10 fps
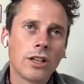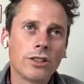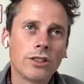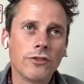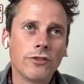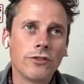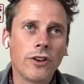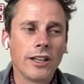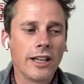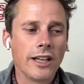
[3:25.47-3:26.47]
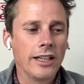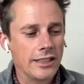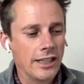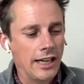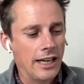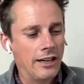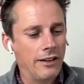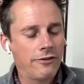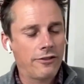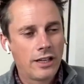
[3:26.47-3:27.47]
Do, do, you find that they need to
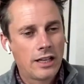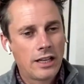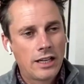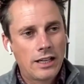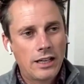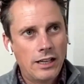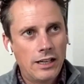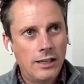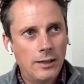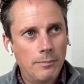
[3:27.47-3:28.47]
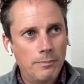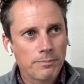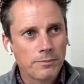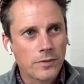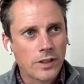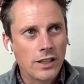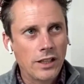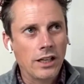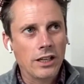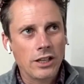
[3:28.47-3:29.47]
have, um,
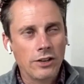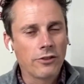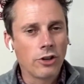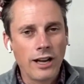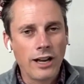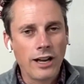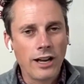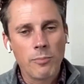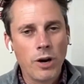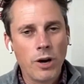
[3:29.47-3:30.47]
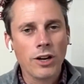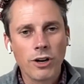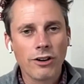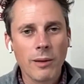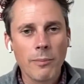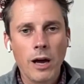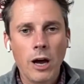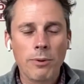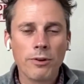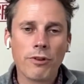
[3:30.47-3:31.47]
they kind of got to have a partner
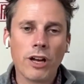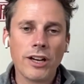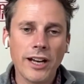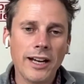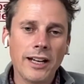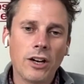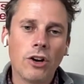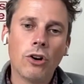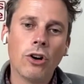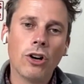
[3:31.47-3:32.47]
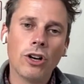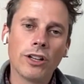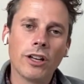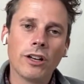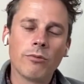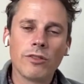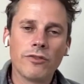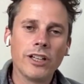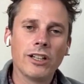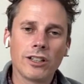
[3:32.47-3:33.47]
program up and running, or that
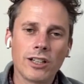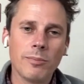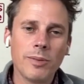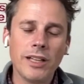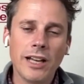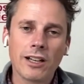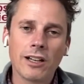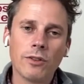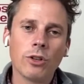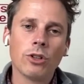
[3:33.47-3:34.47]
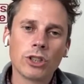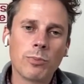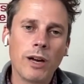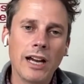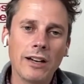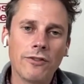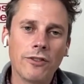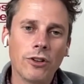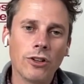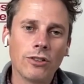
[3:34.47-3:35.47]
Reveal can be that kind of launch pad
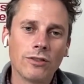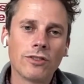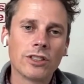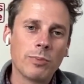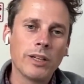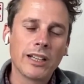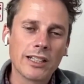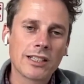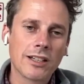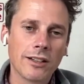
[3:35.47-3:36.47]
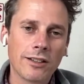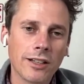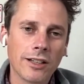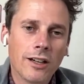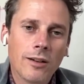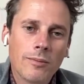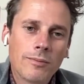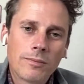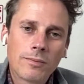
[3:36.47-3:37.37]
for for spinning this kind of thing up?